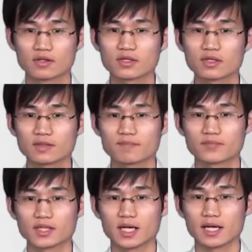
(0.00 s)
Third,
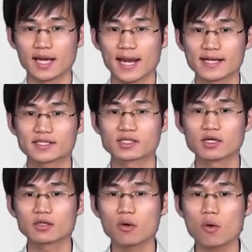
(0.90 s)

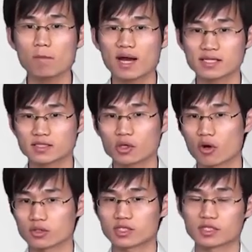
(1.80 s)
external path
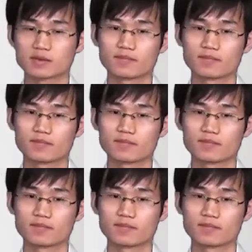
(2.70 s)
cost.